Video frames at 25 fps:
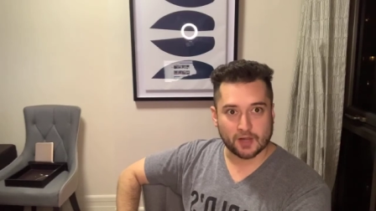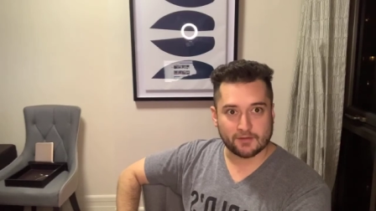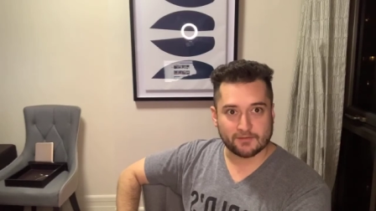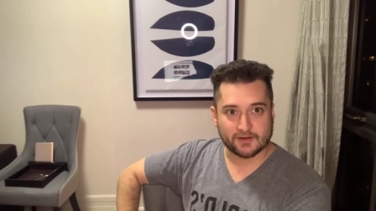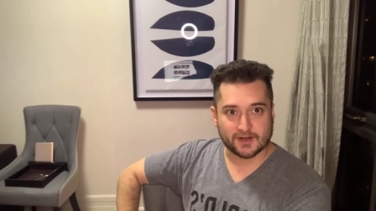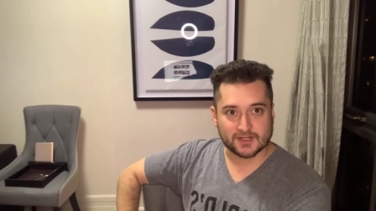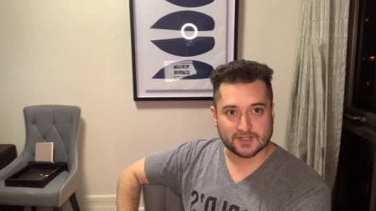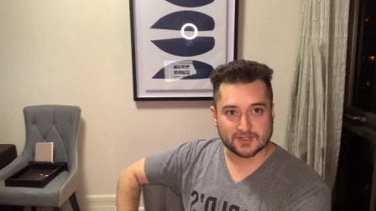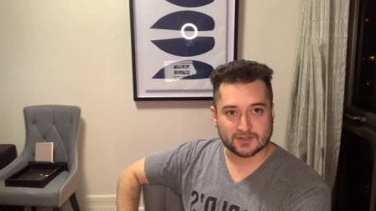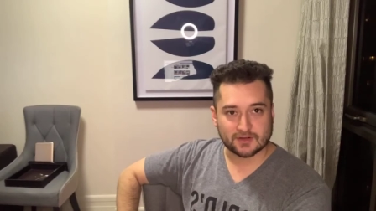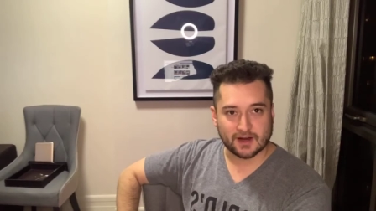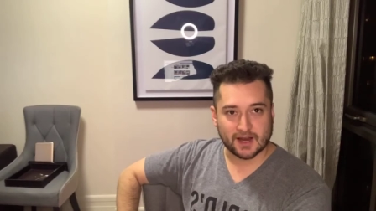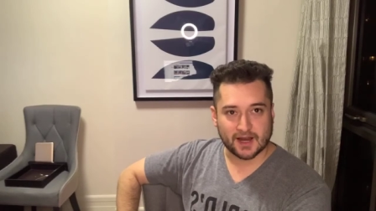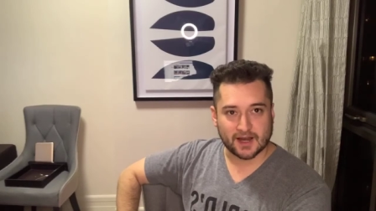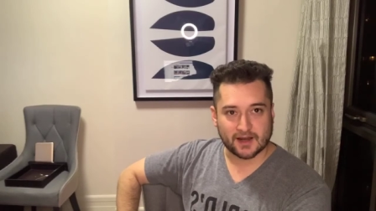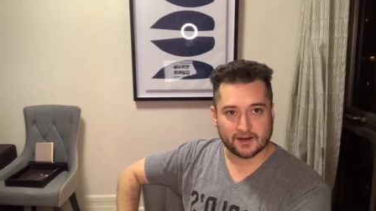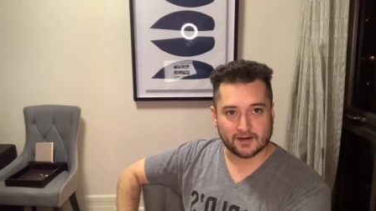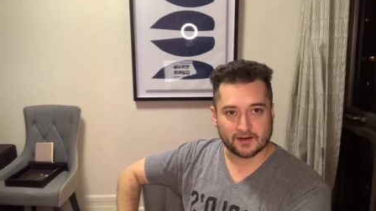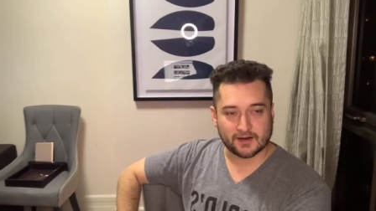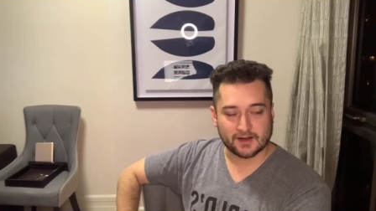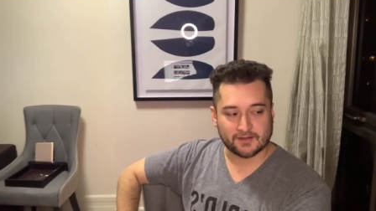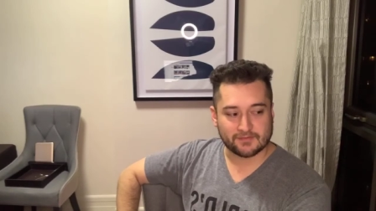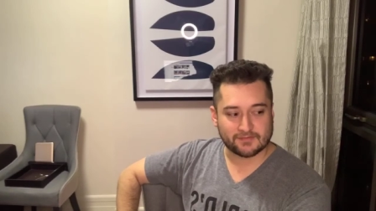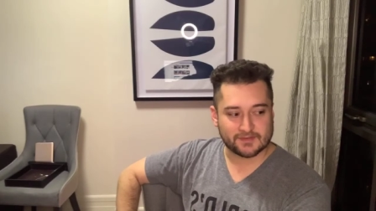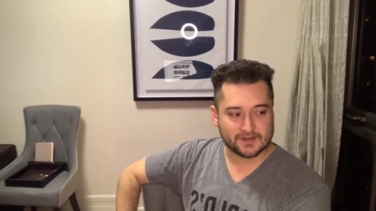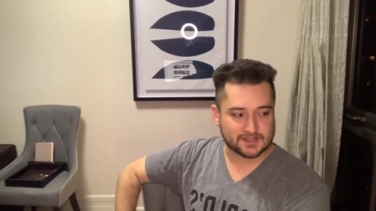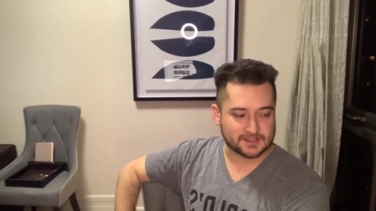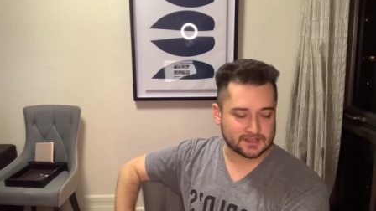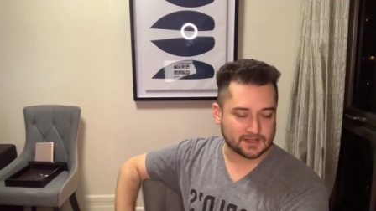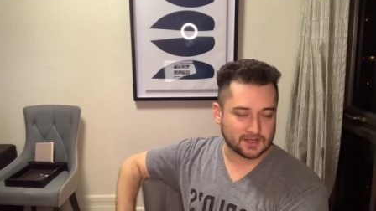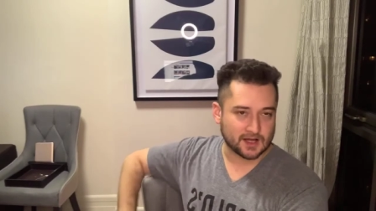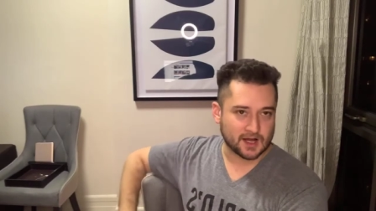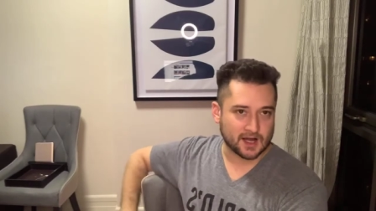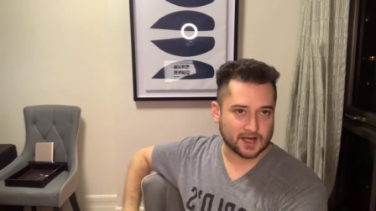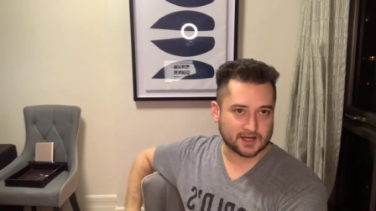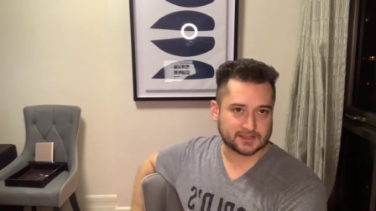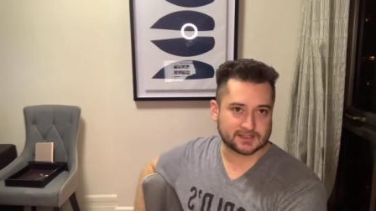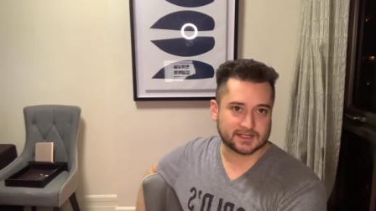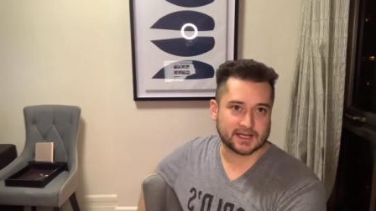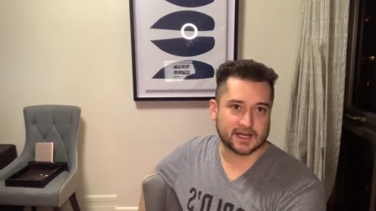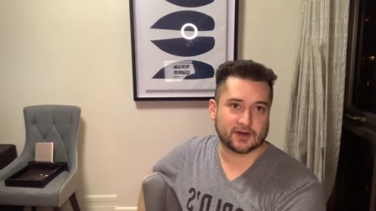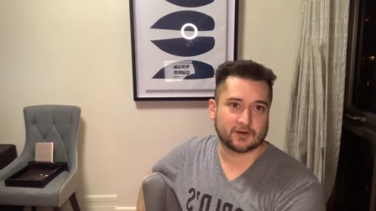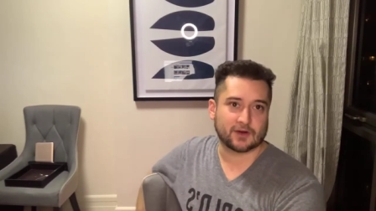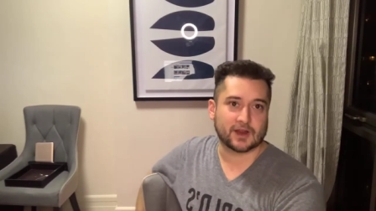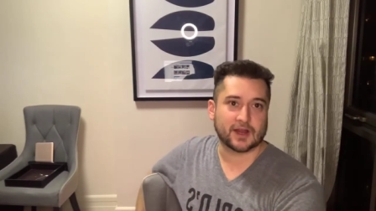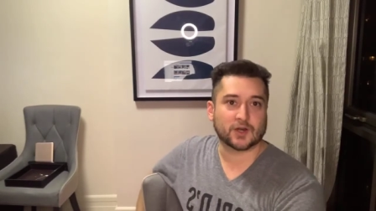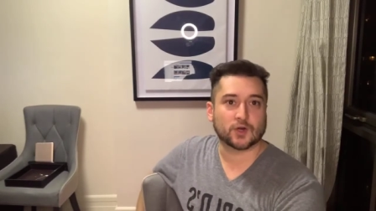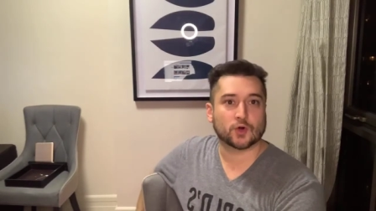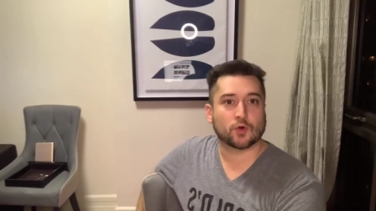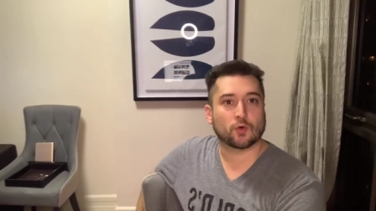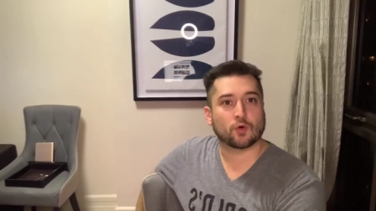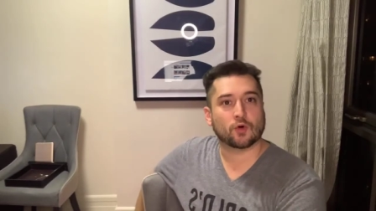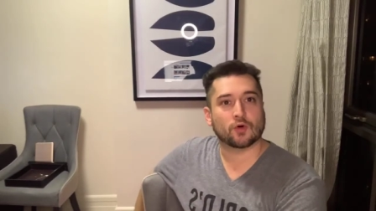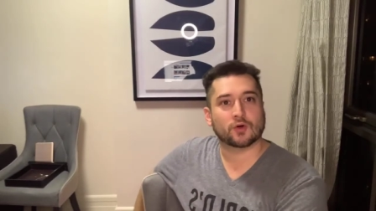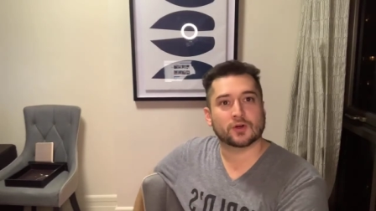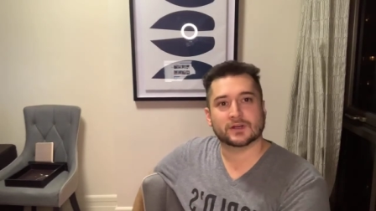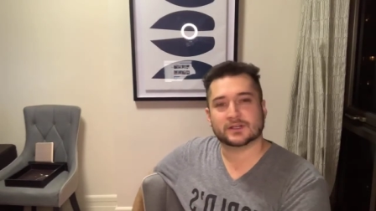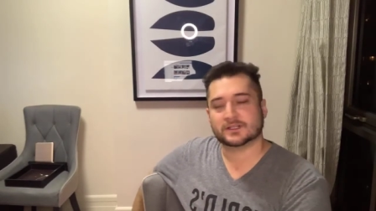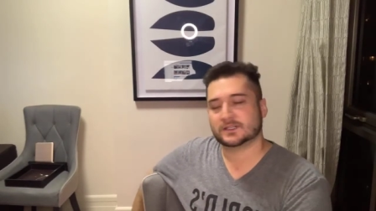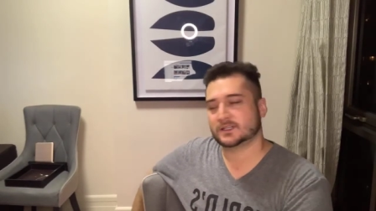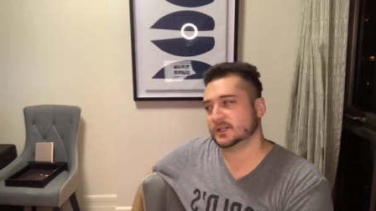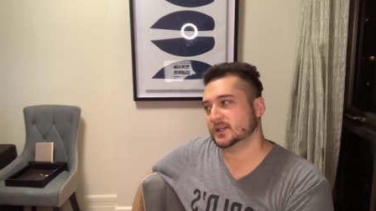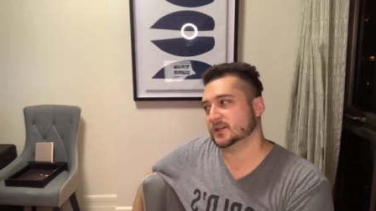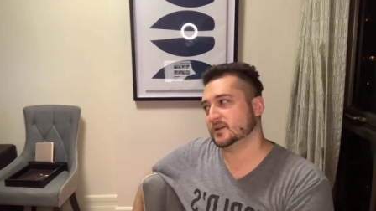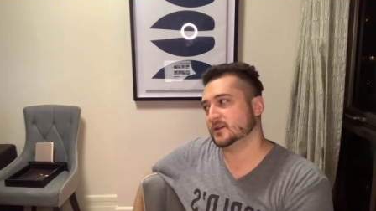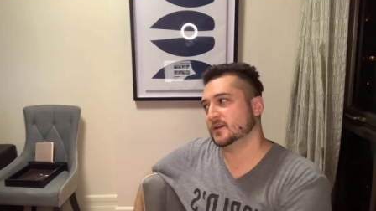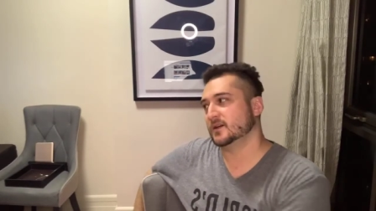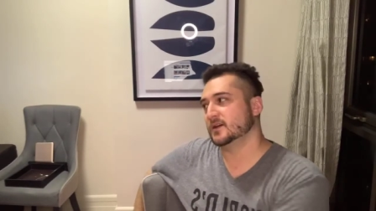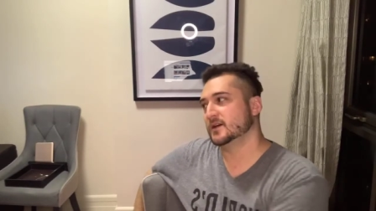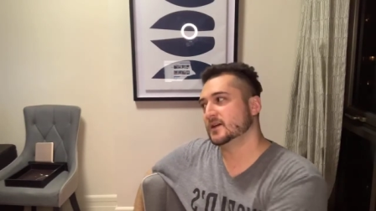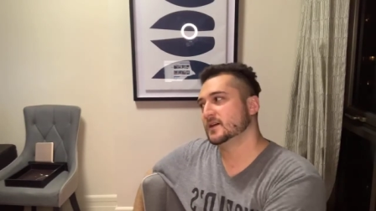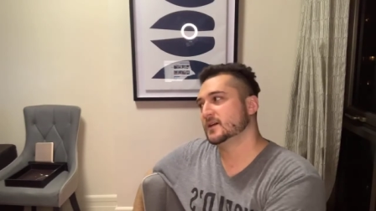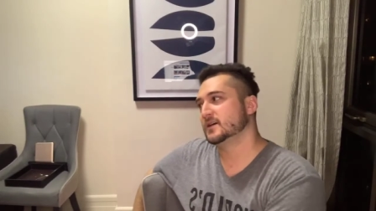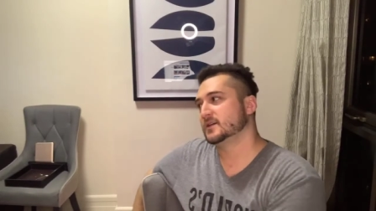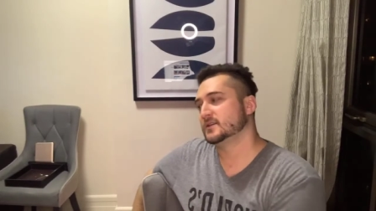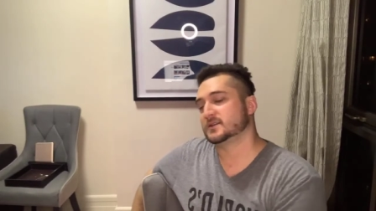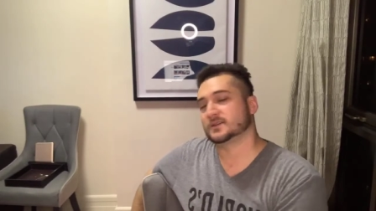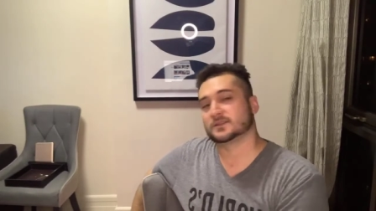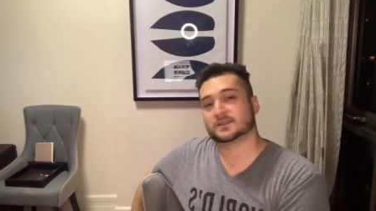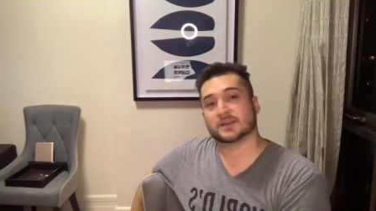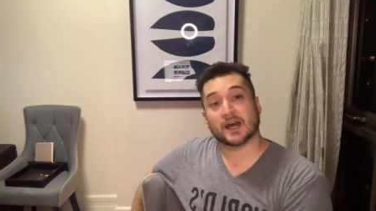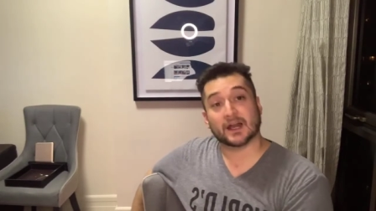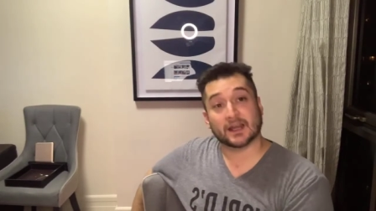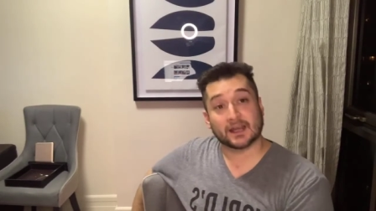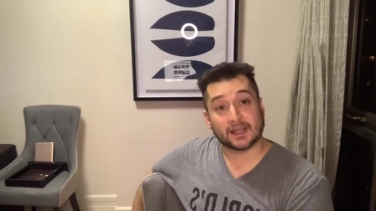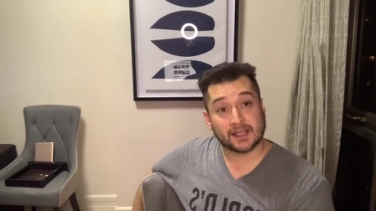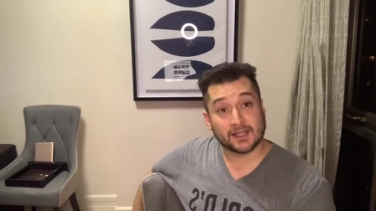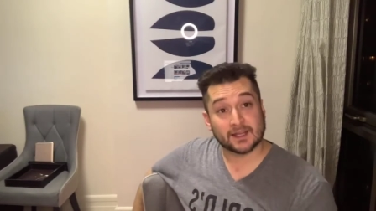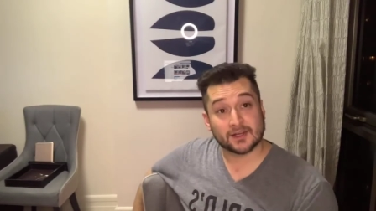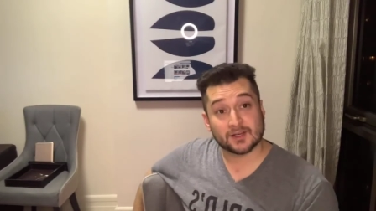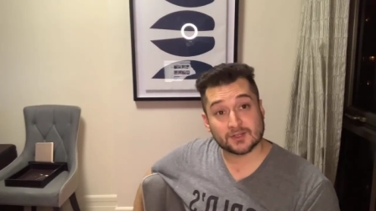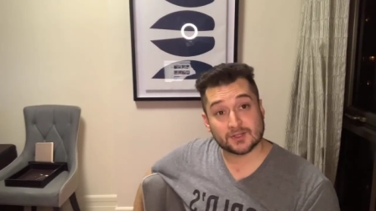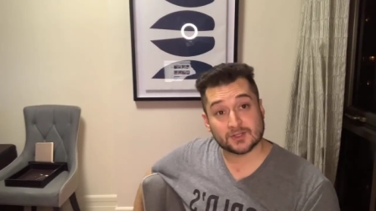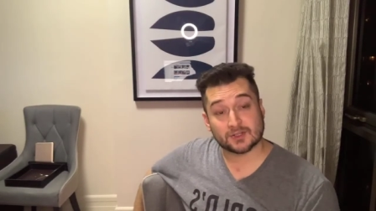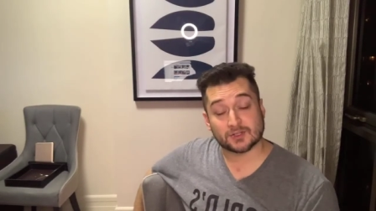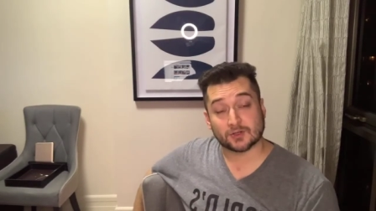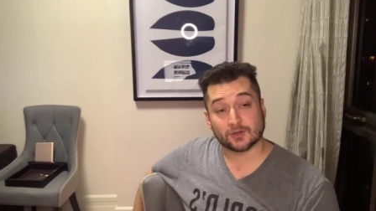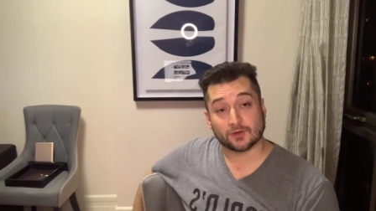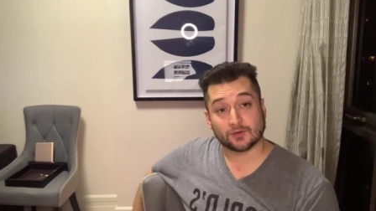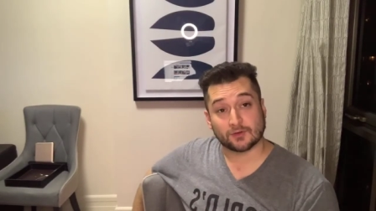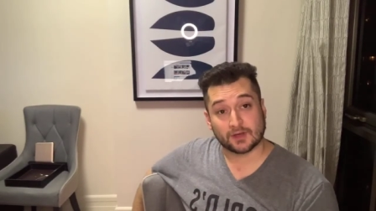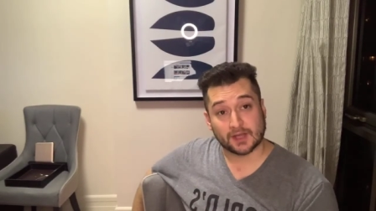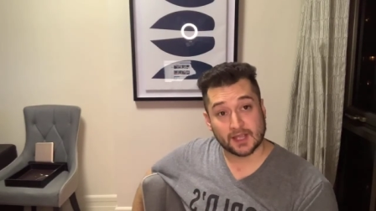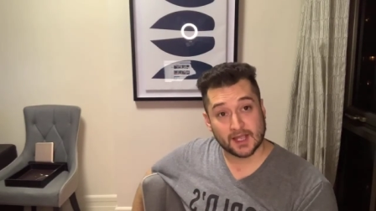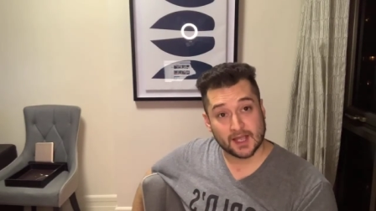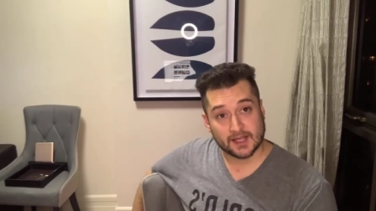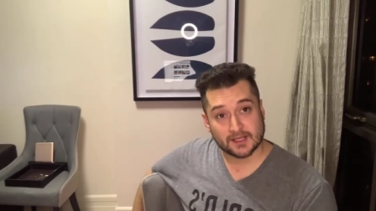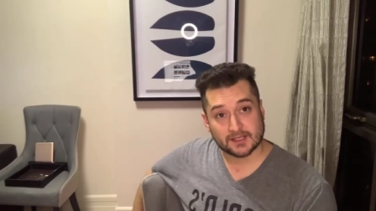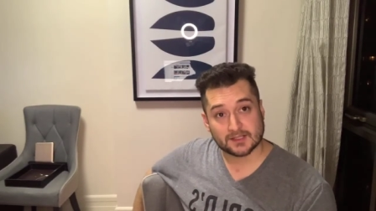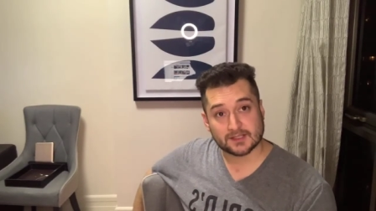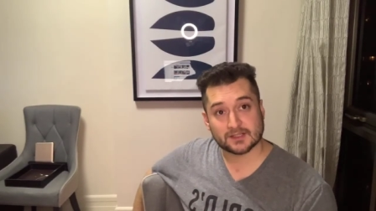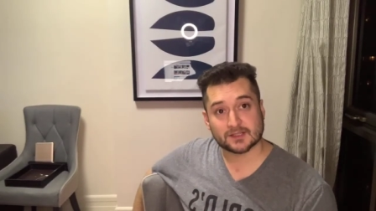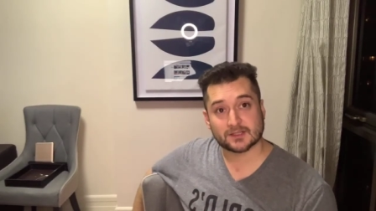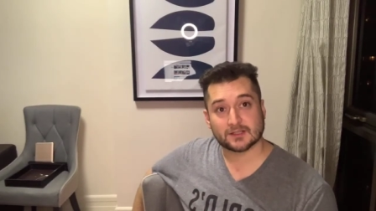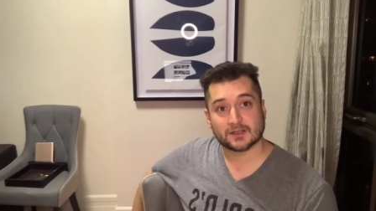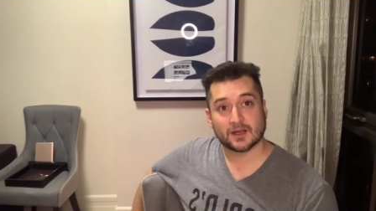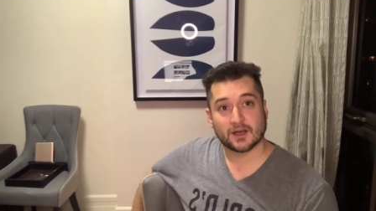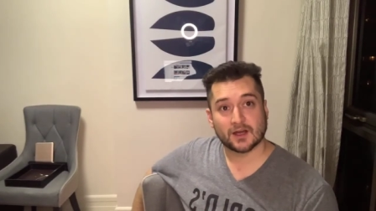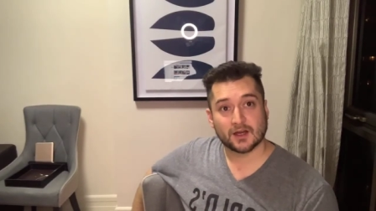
of us are headed if this lockdown and quarantine does not end soon. Yes,